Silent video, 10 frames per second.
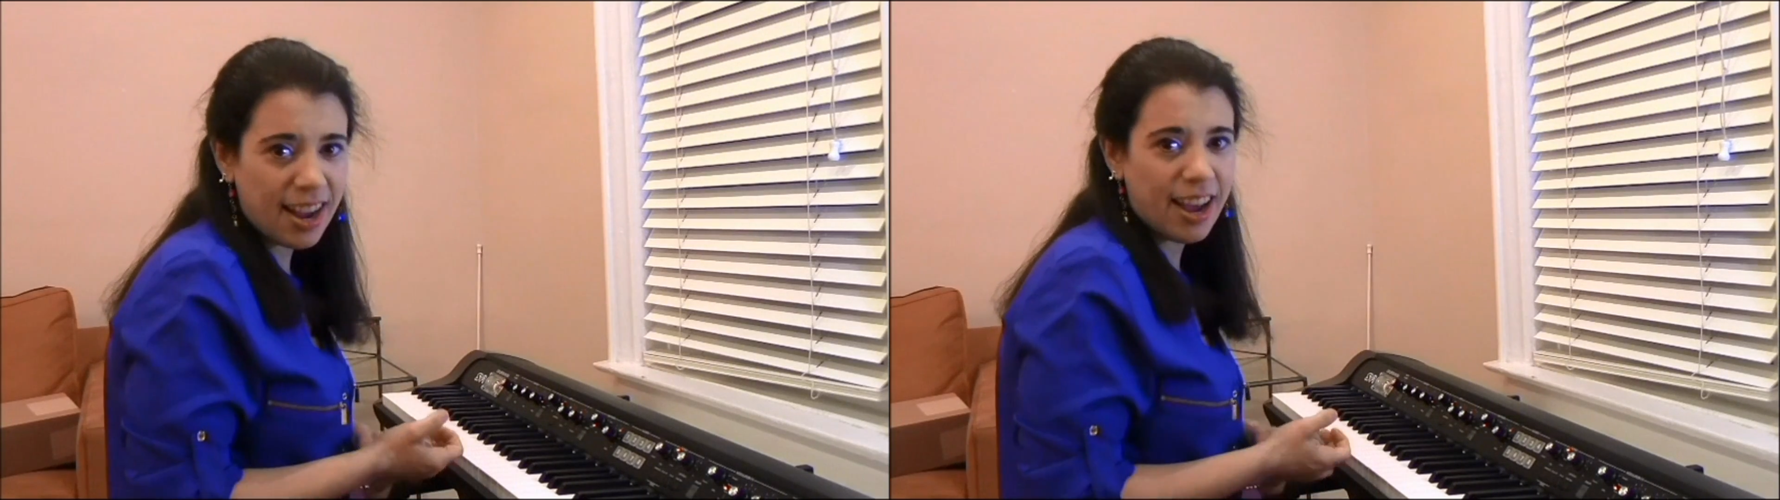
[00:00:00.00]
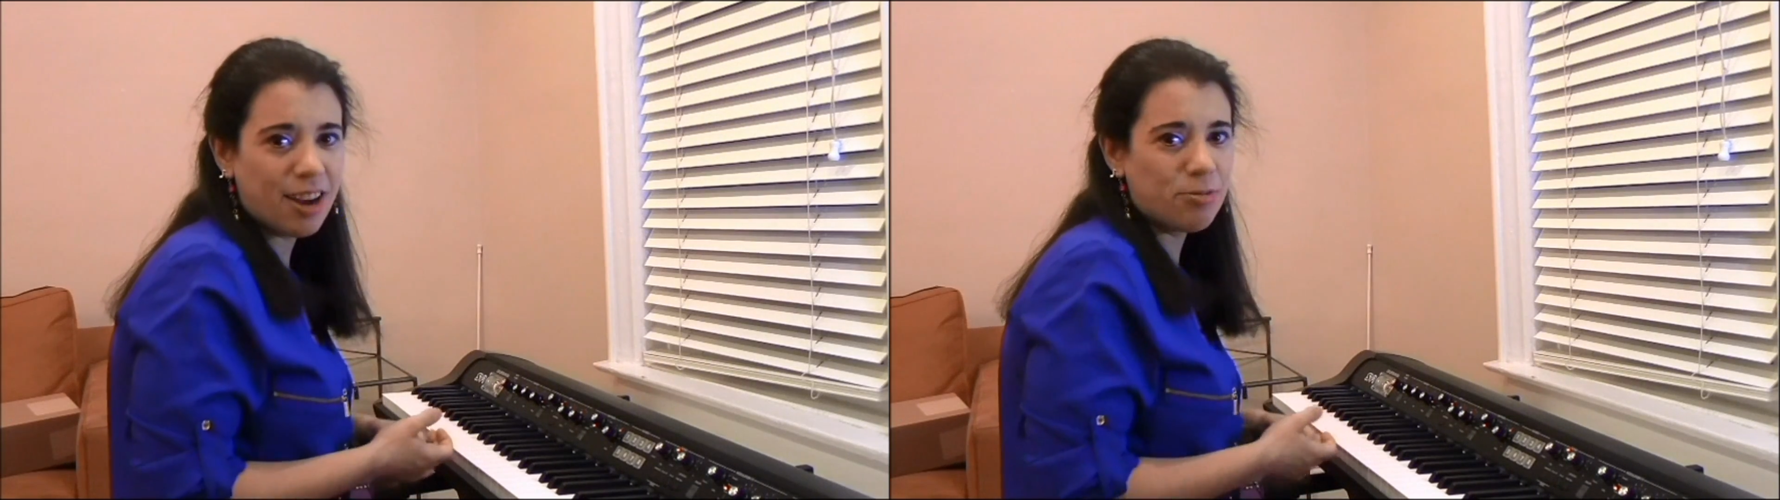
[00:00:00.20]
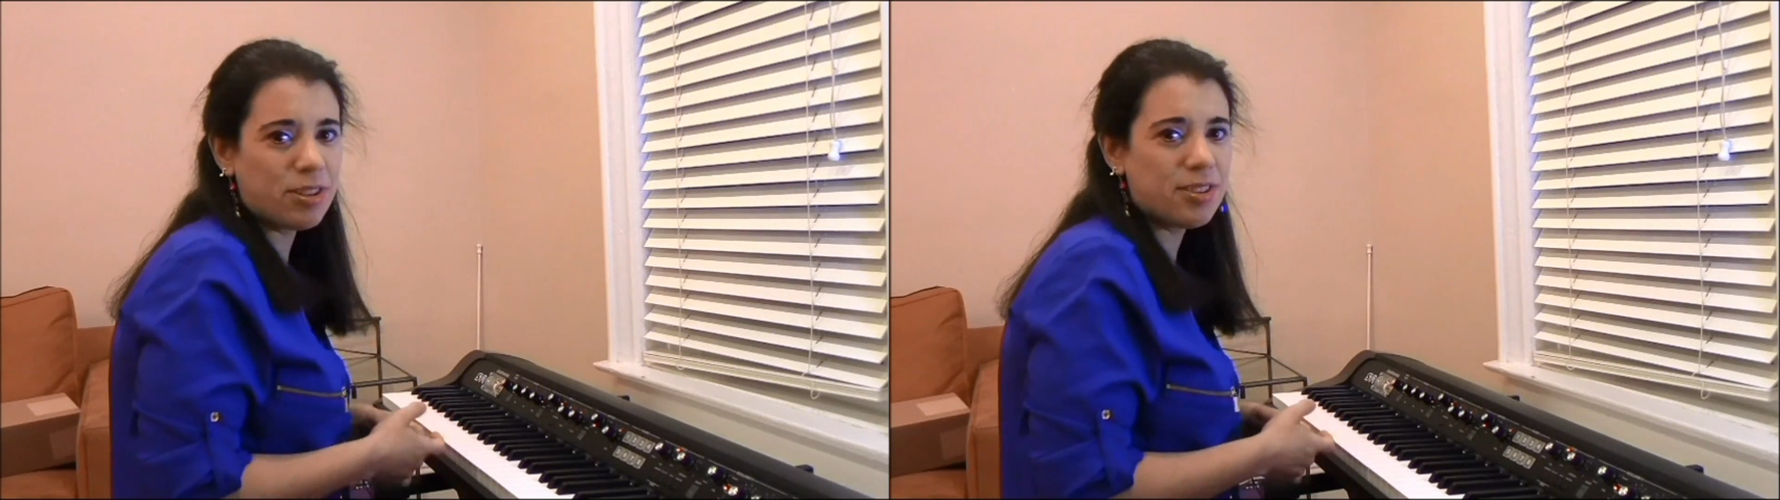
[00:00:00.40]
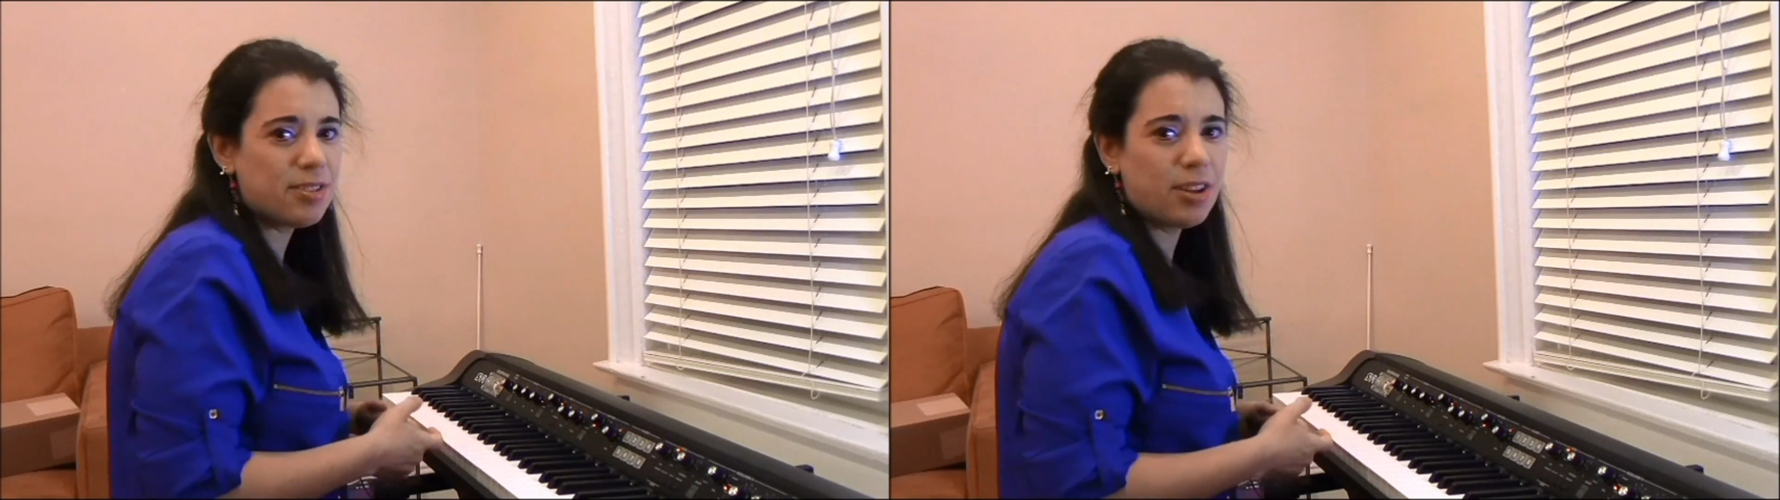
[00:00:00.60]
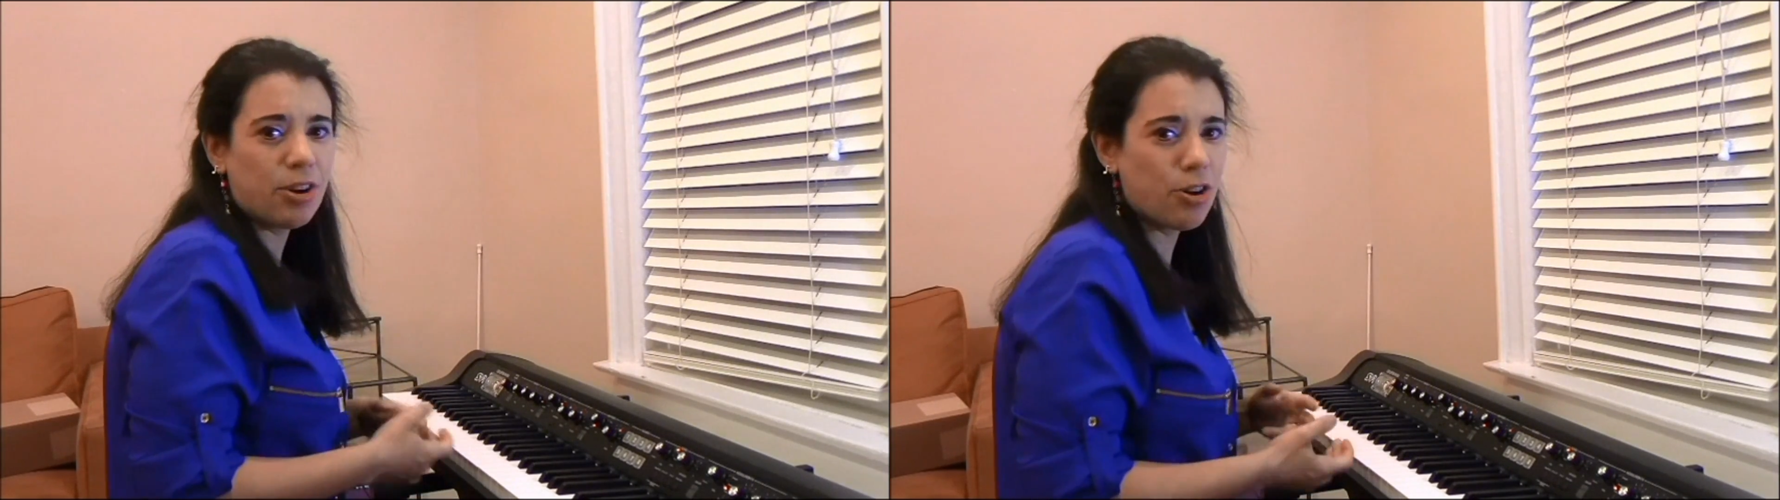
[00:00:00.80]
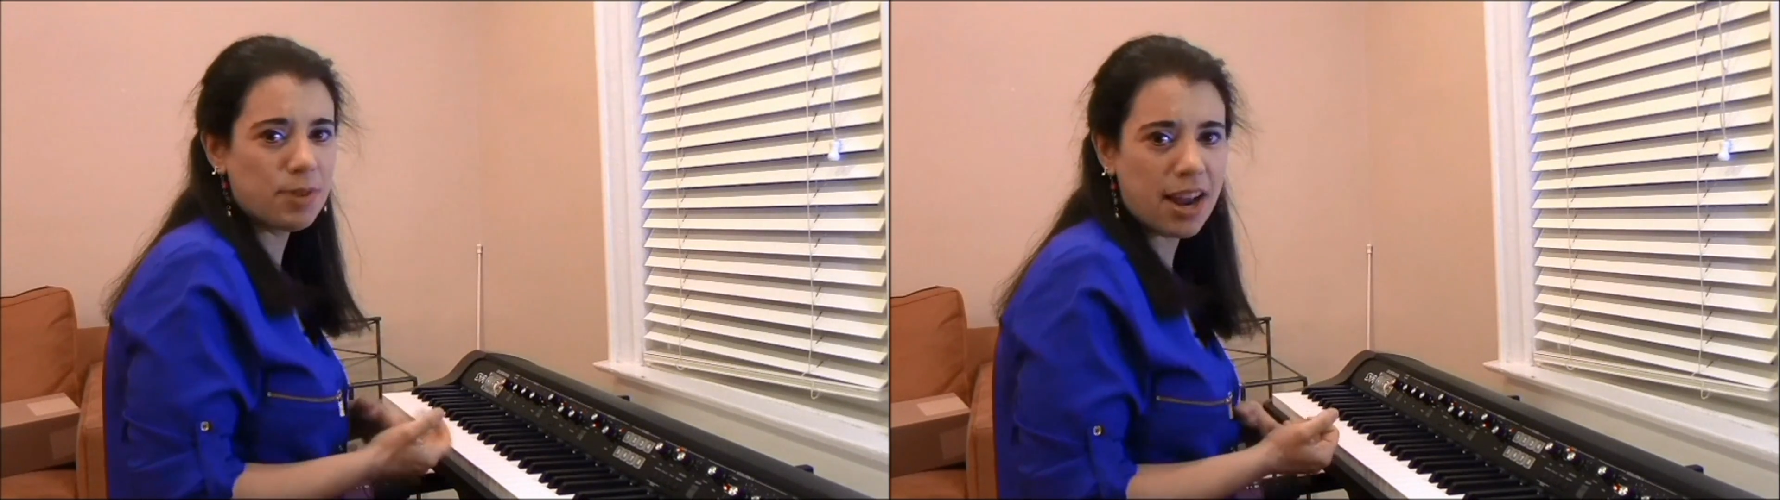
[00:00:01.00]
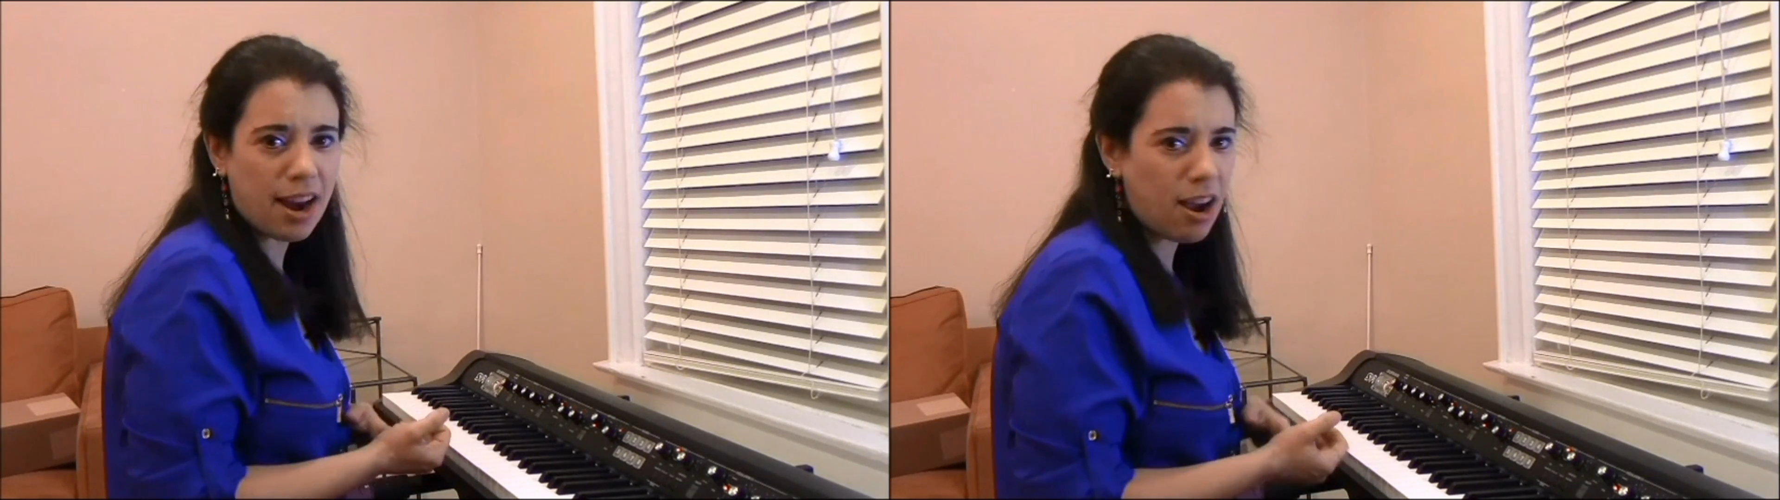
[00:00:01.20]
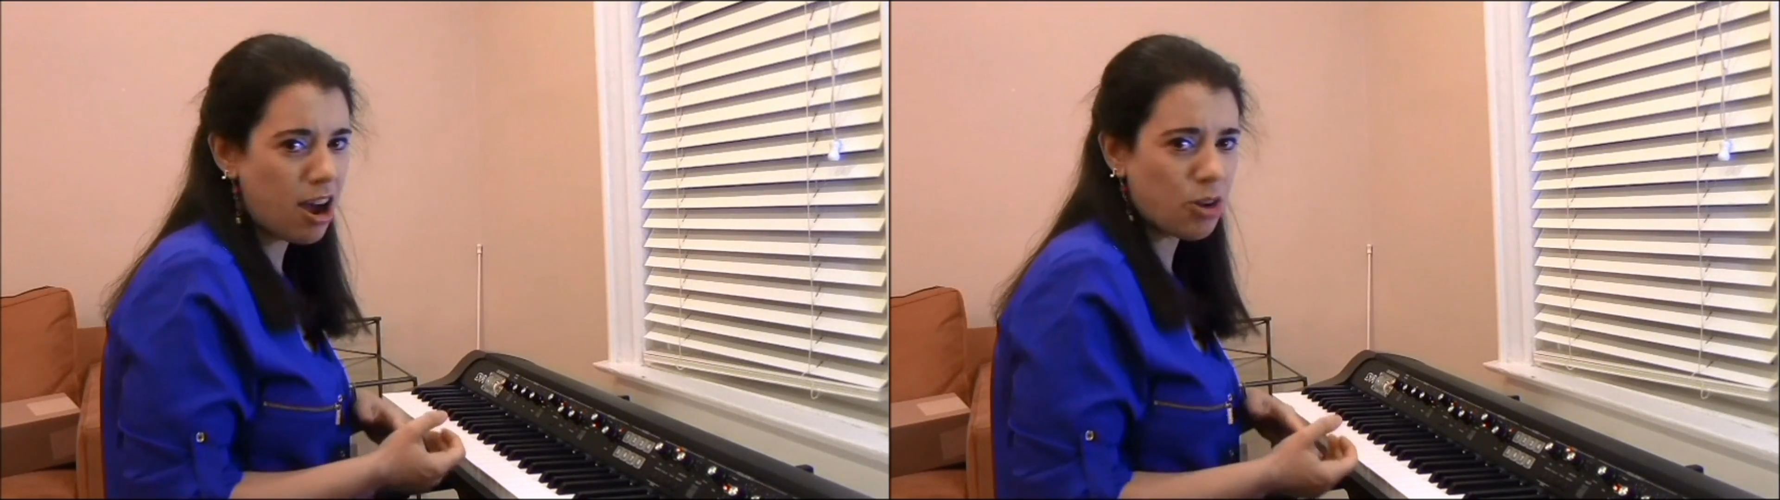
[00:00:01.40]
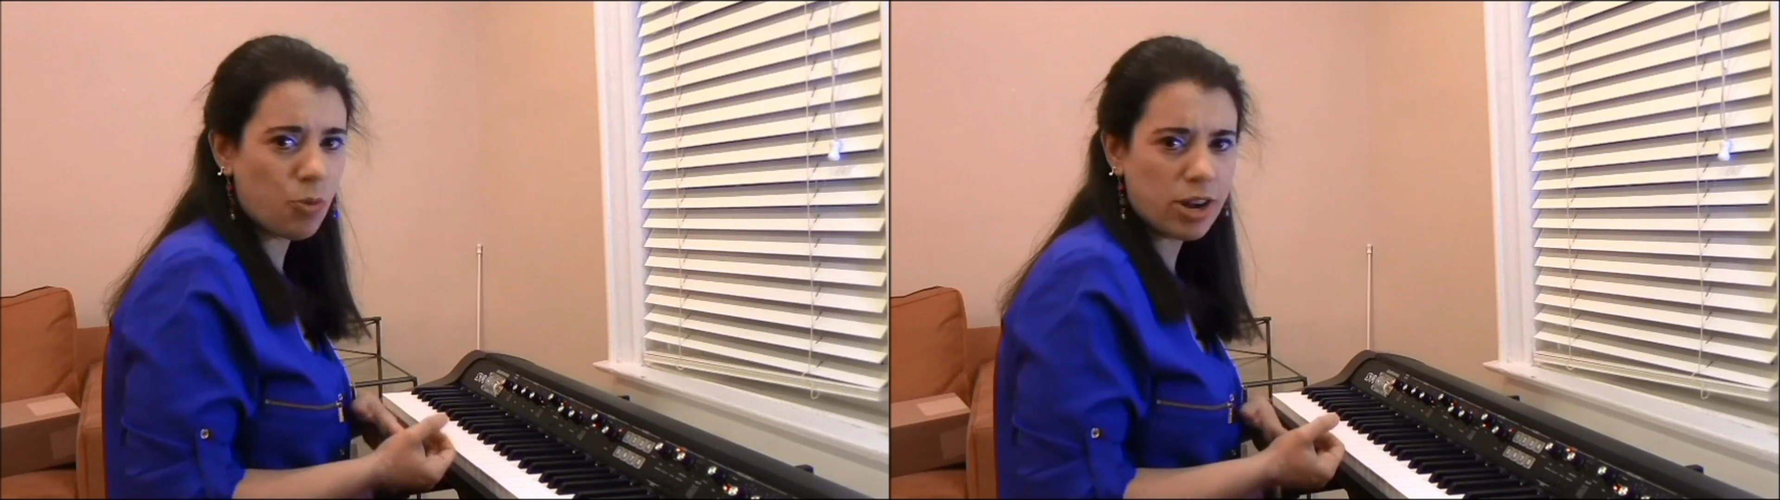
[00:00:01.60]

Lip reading: and with Herbie Hancock,